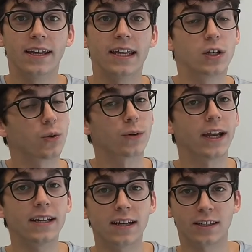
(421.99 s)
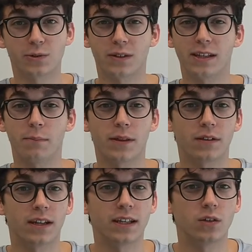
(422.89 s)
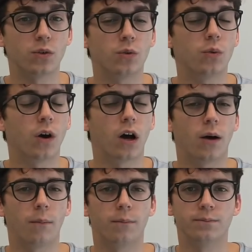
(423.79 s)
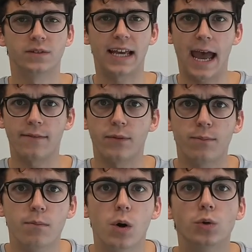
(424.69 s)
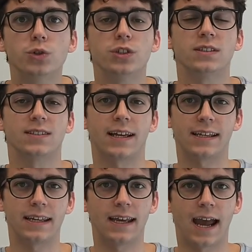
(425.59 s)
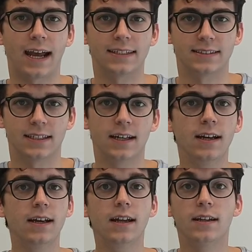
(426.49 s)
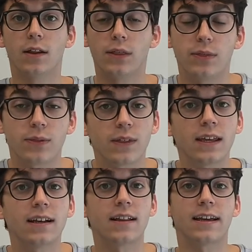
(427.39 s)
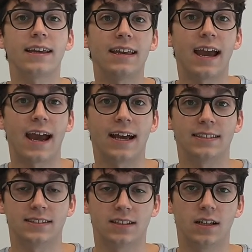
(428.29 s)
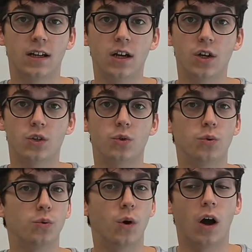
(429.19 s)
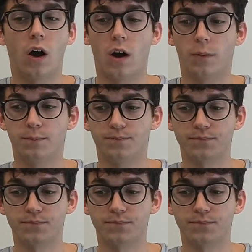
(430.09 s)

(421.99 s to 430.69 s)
He created us with the ability to, um, to have emotions like He has, to think like He has, to um,